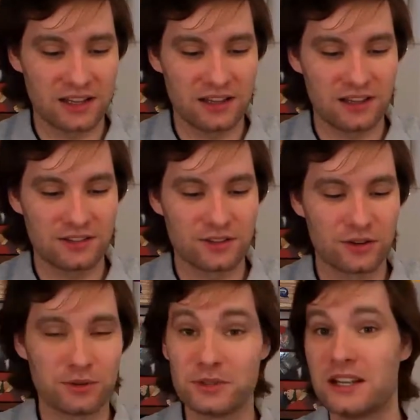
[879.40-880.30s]

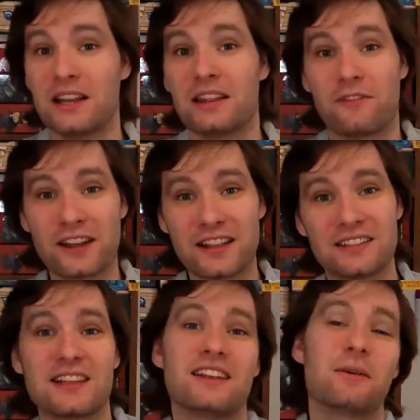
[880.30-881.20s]
So the fact that it's
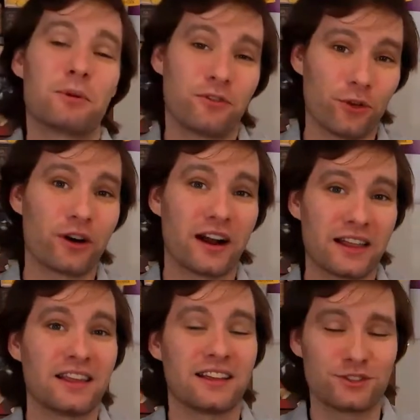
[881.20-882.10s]
at number 4, I
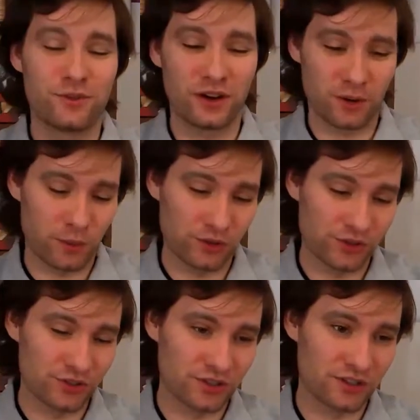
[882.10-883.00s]
think it's very well
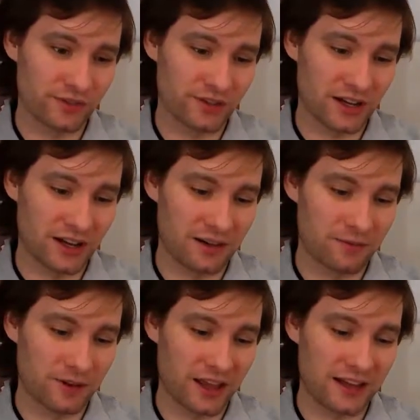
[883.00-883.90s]
deserved
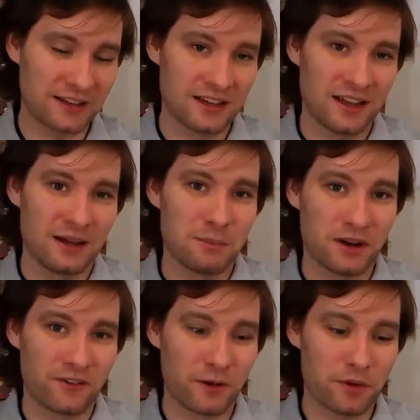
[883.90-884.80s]
for that. But
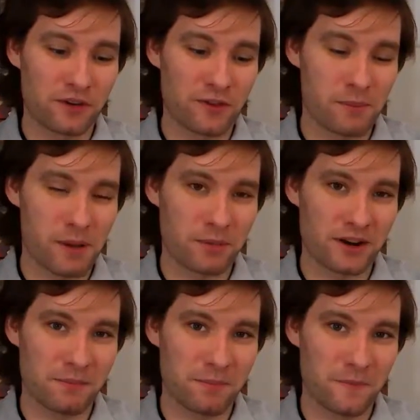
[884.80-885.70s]
if I would have remembered
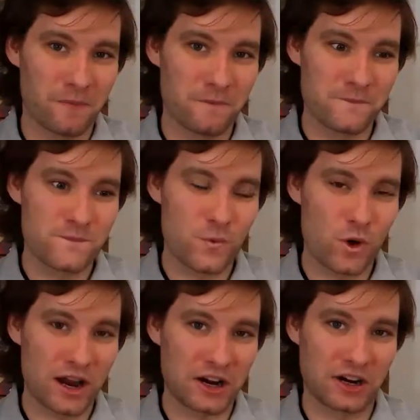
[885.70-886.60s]
it
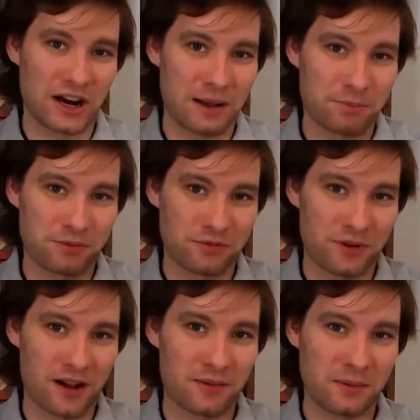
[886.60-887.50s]
quicker, I
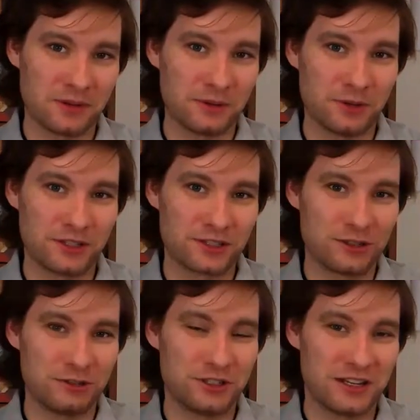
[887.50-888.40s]
probably would have
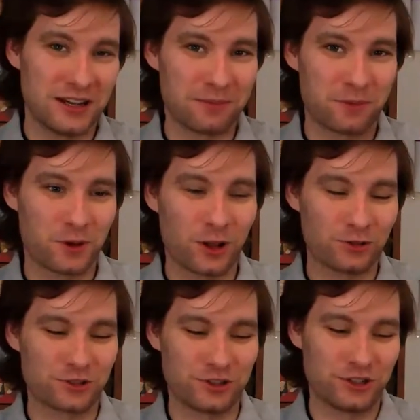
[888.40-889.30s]
scooched it up
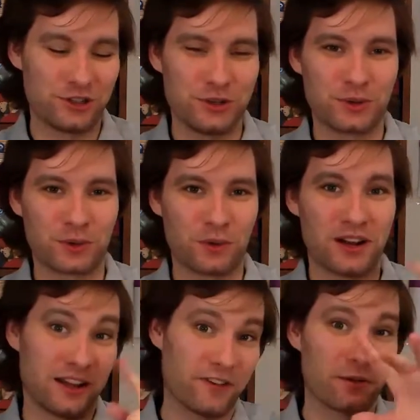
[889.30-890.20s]
closer to 2 or 1
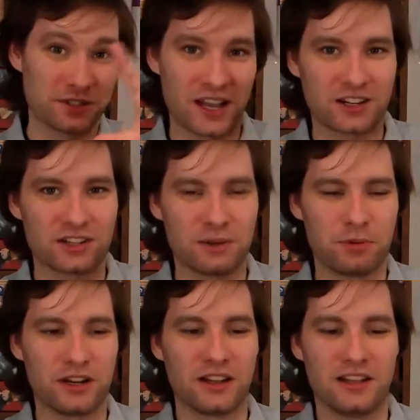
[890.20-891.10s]
if I was actually
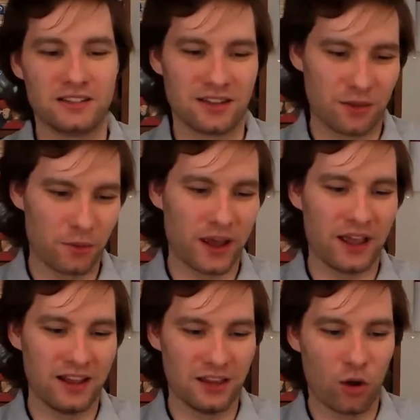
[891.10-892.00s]
putting these in
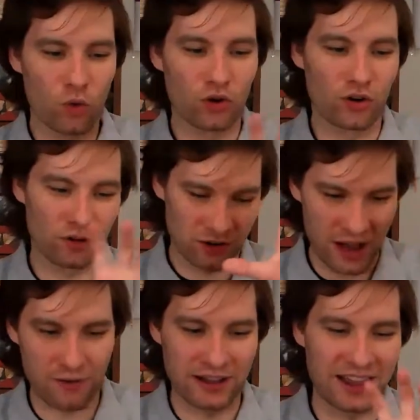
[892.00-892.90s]
the order how
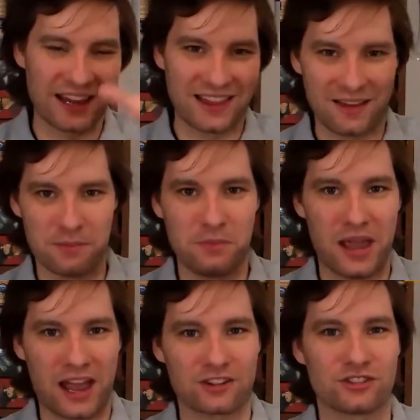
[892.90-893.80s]
I like them
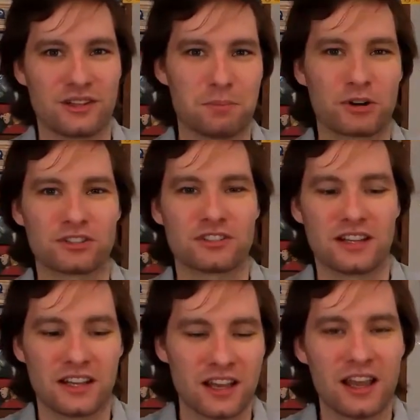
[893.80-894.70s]
actually
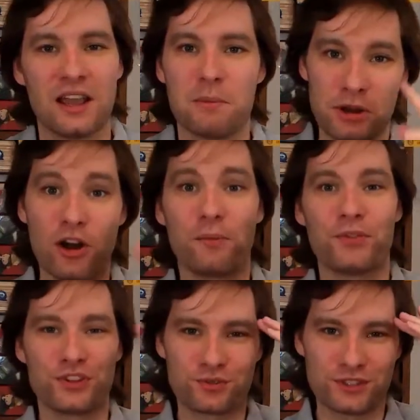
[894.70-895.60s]
personally. But nope,
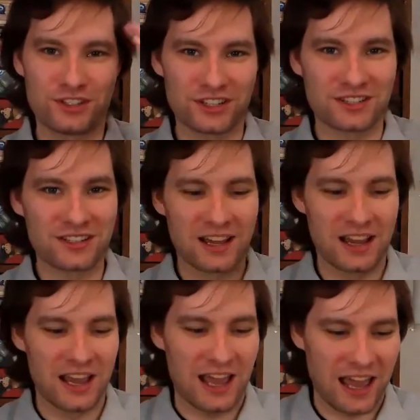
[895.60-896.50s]
this was just
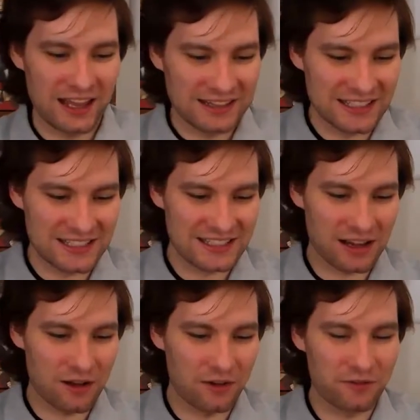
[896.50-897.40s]
a list
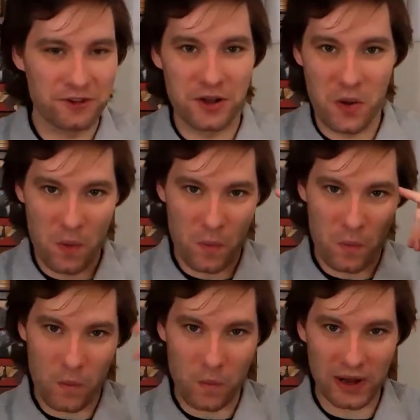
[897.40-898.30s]
of
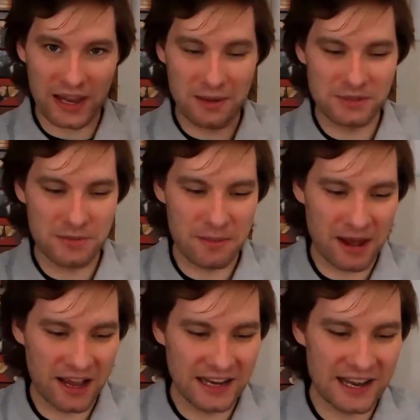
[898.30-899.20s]
what came to my
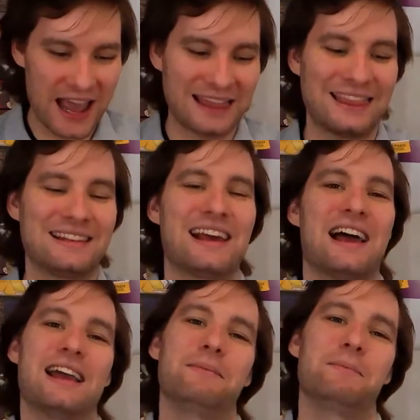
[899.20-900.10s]
mind at the time.